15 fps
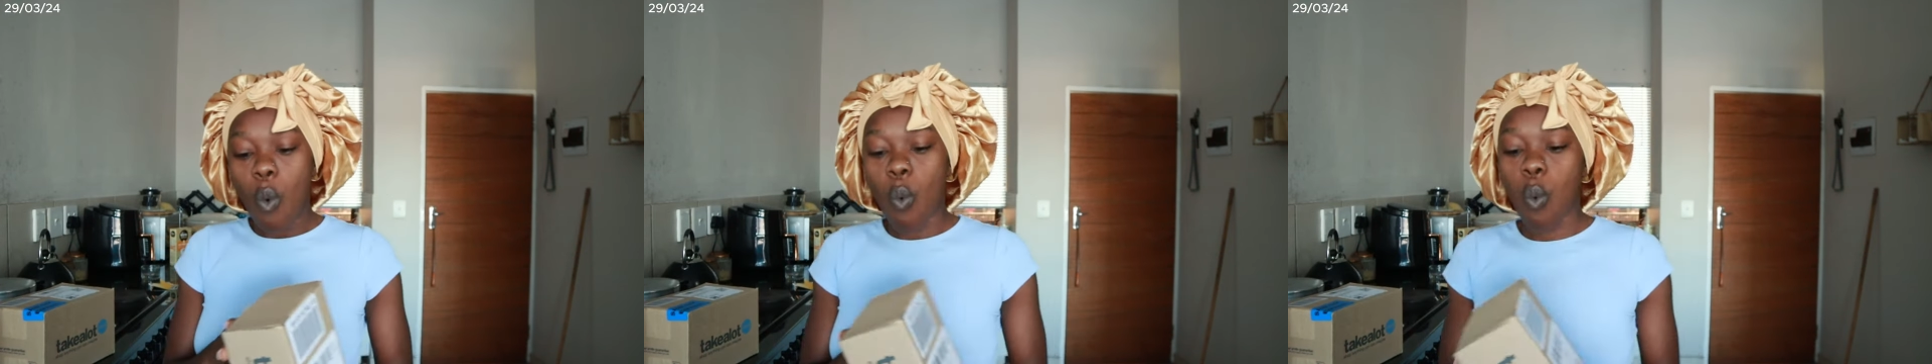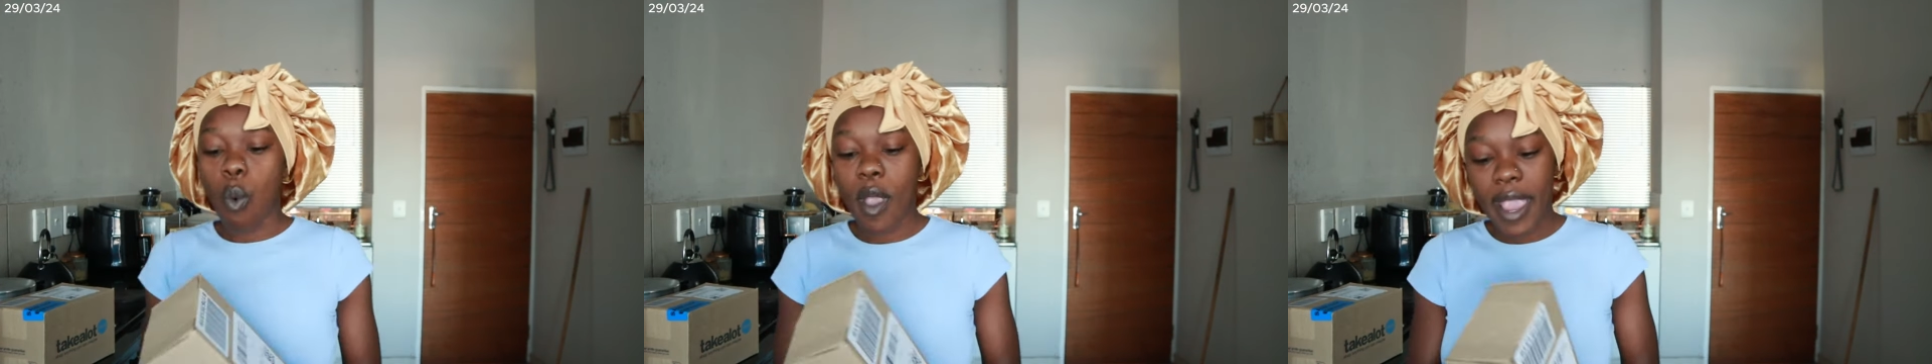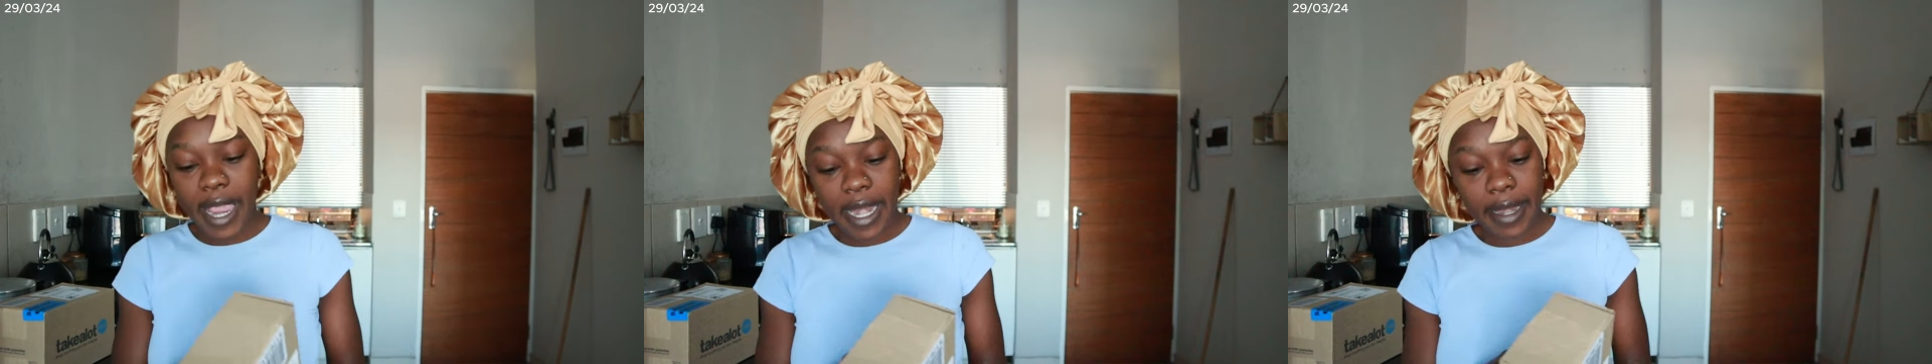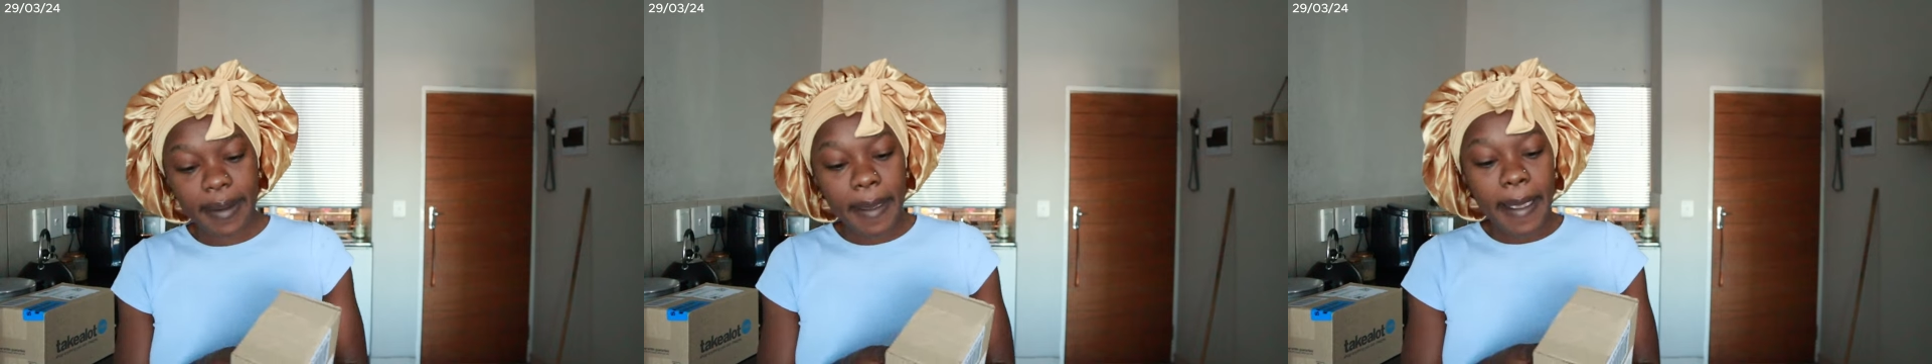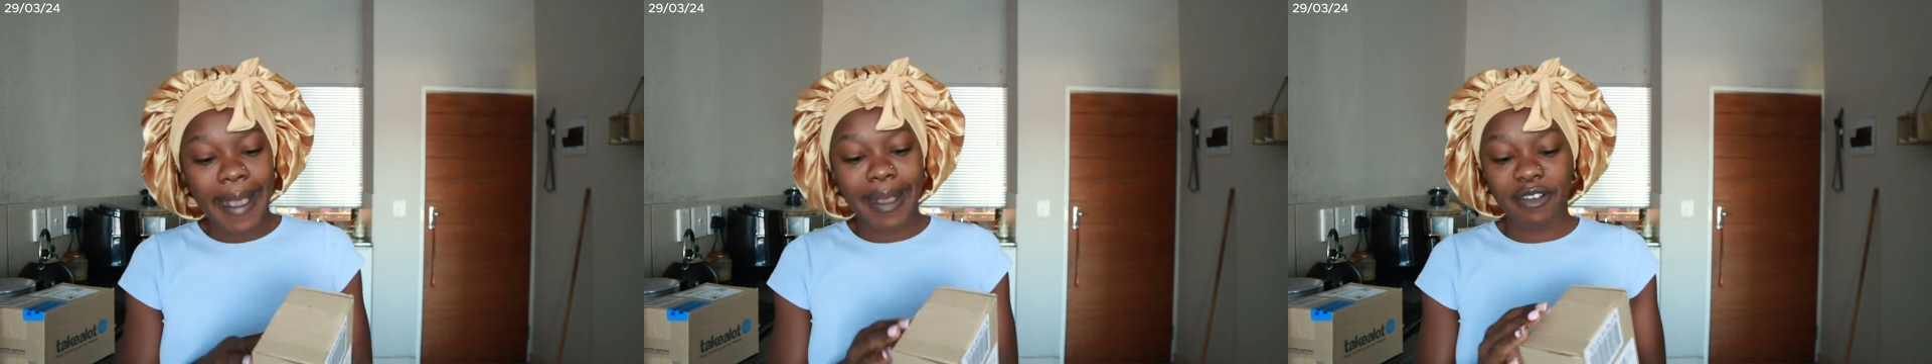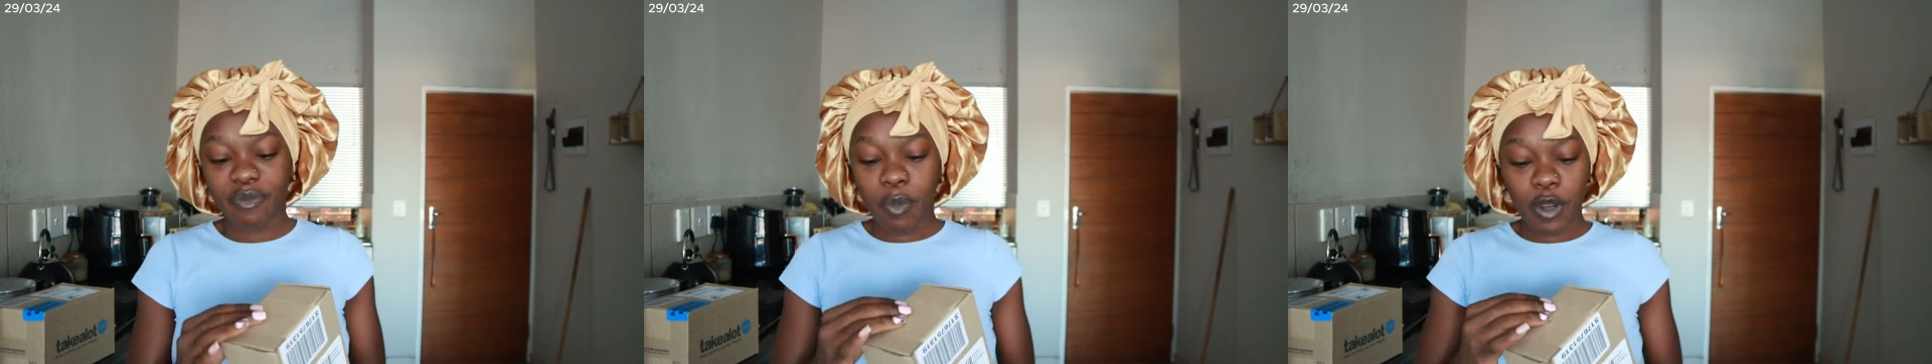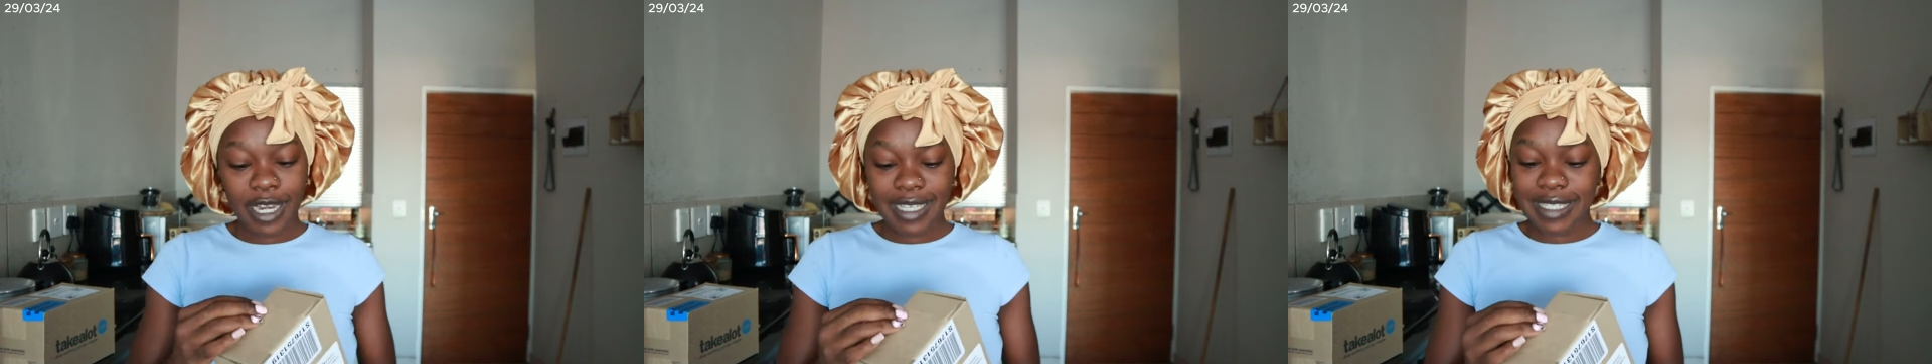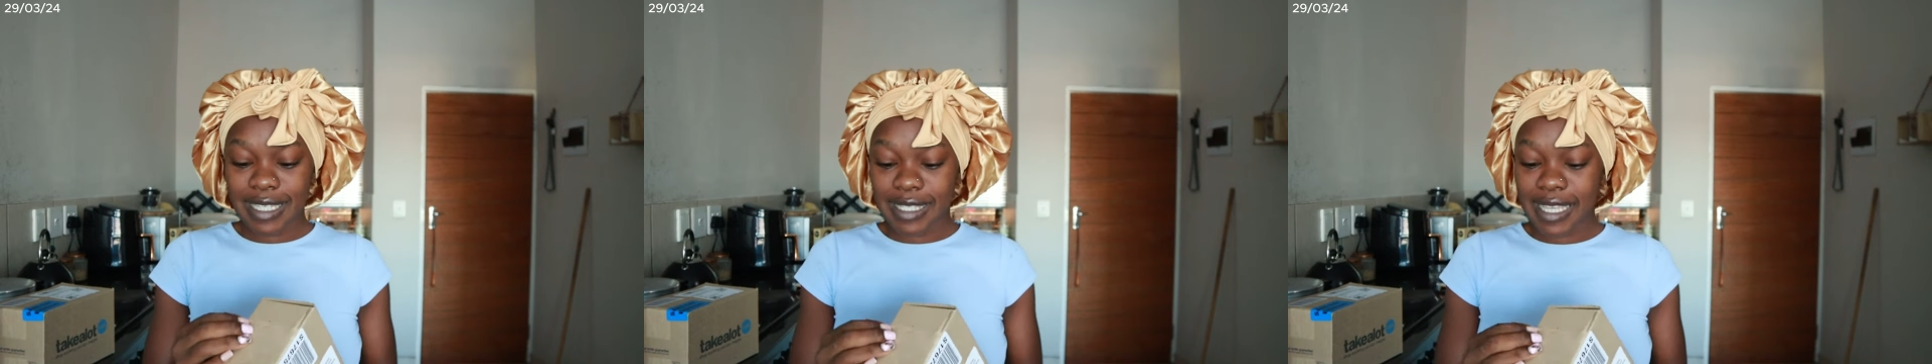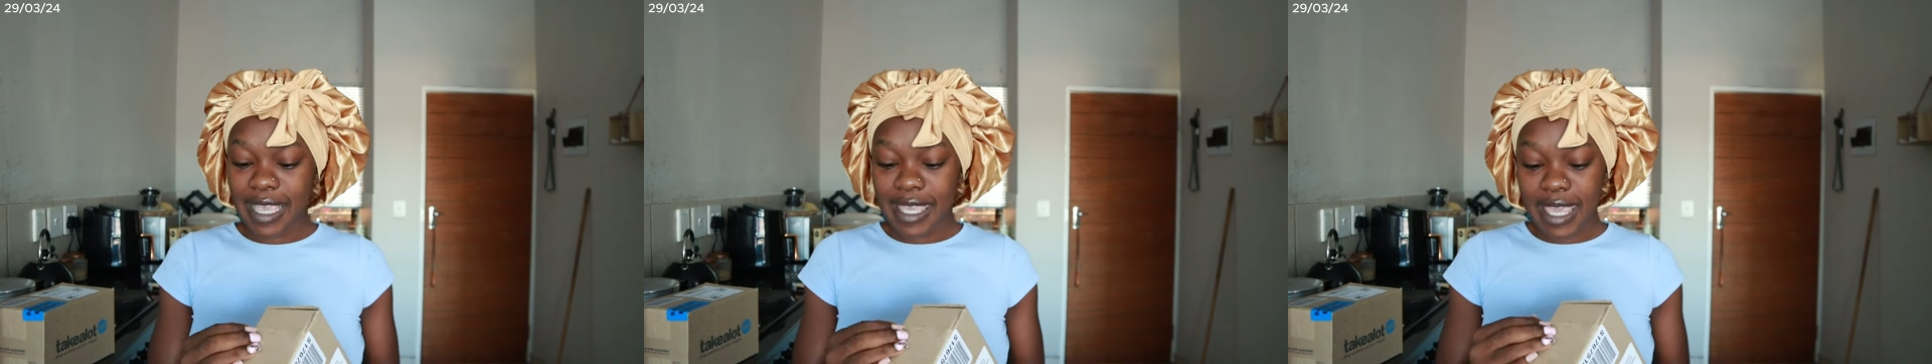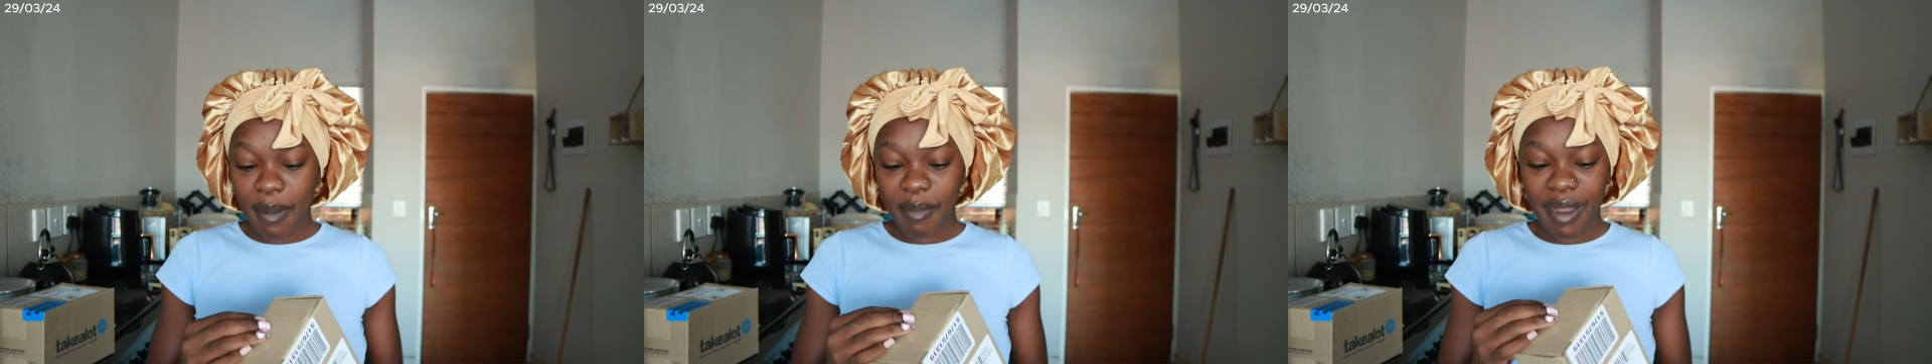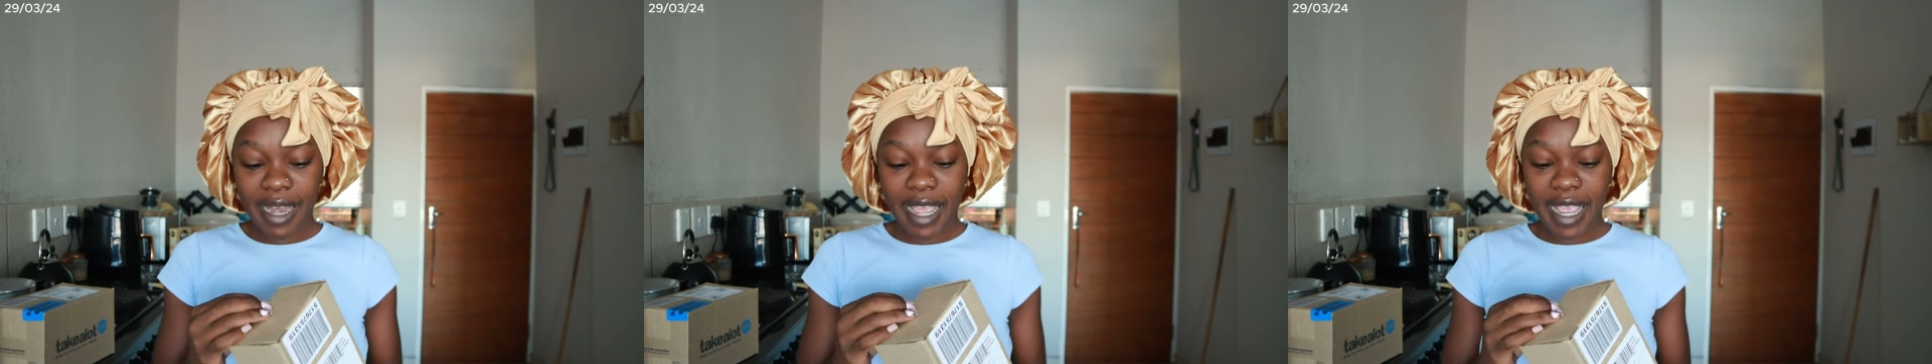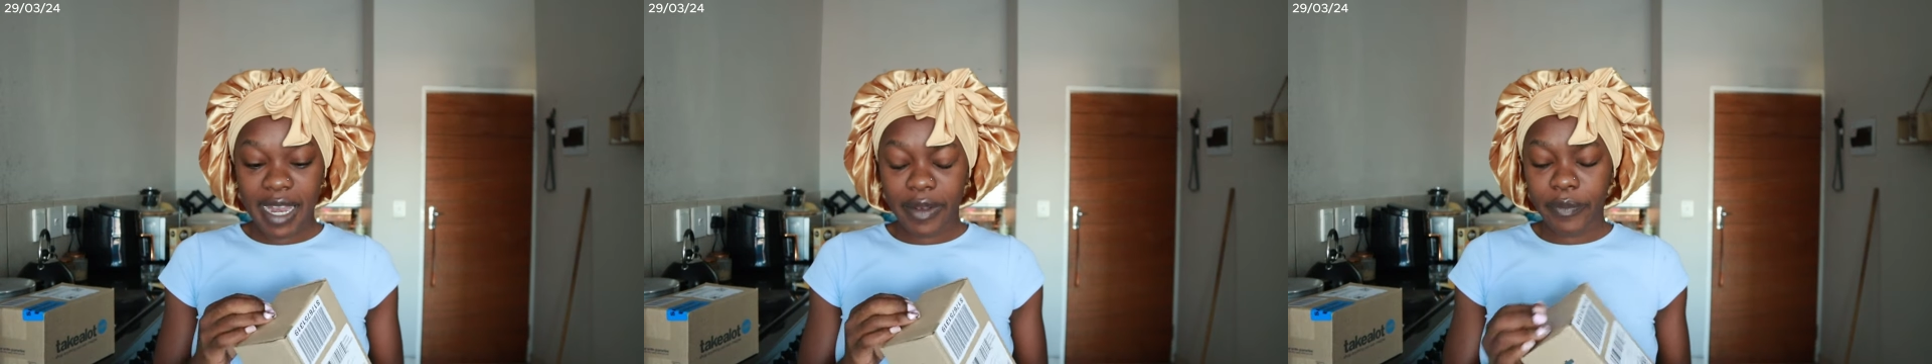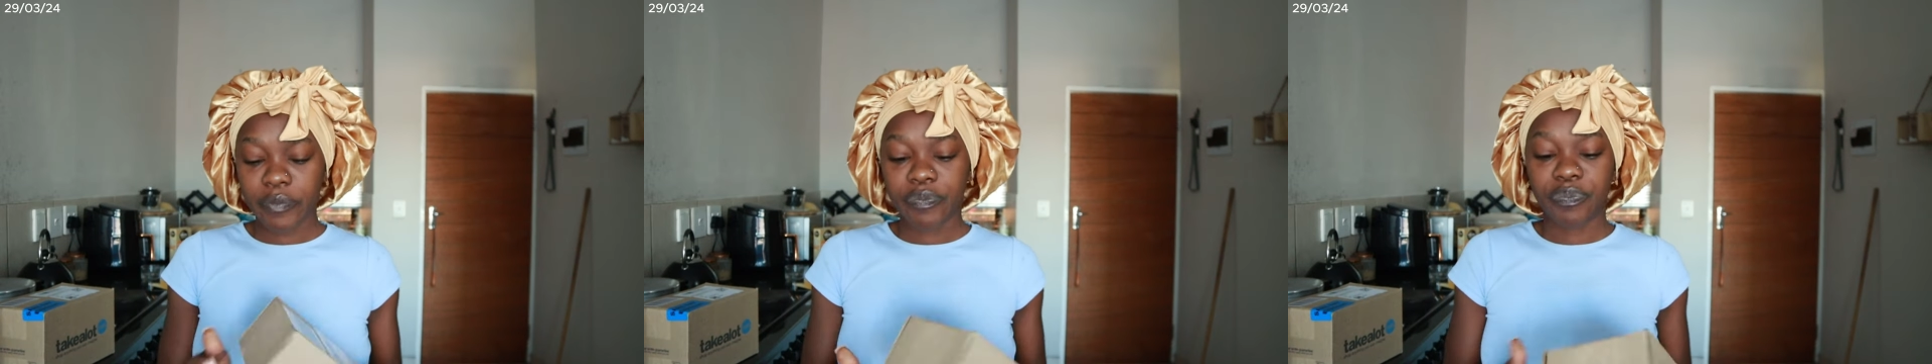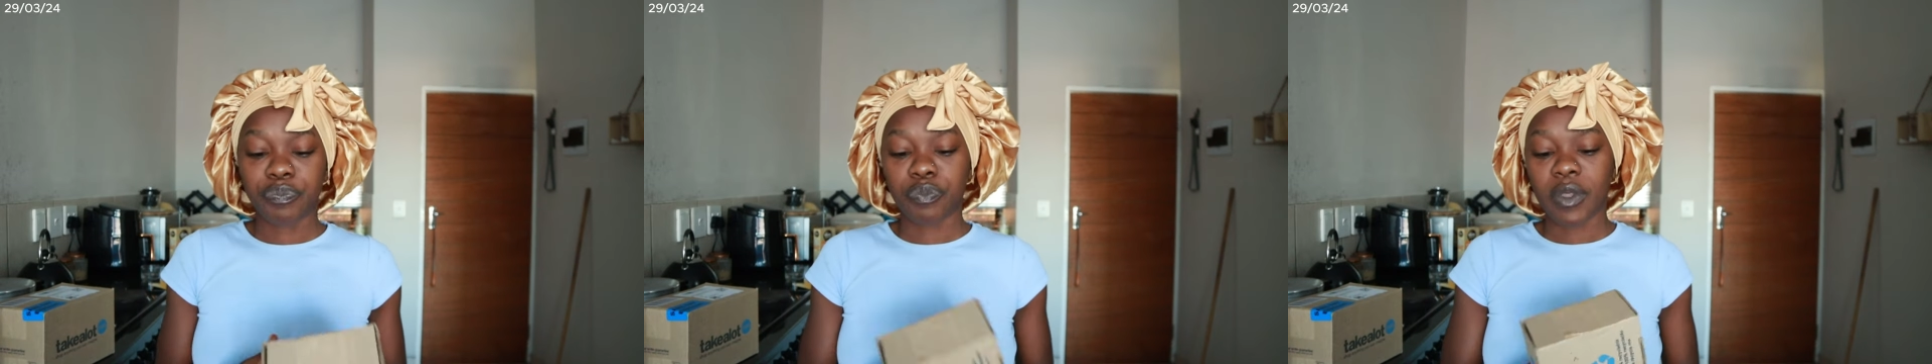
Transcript: when. Ngibone nje seyinyamalele.